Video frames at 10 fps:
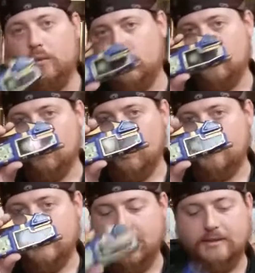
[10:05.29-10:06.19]
it wouldn't
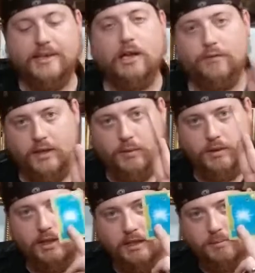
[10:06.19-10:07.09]
work by itself. He
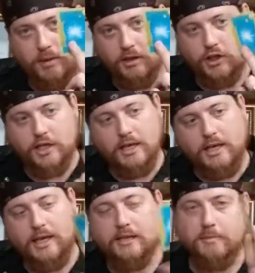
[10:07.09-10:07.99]
would need to punch
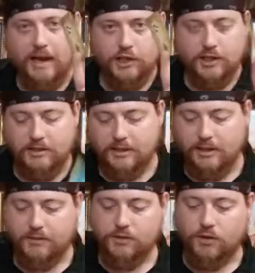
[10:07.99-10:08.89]
his magic
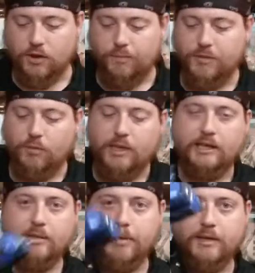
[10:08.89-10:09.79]
ticket. So we
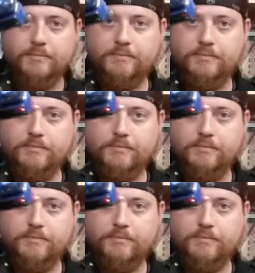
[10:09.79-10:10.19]
hit the button,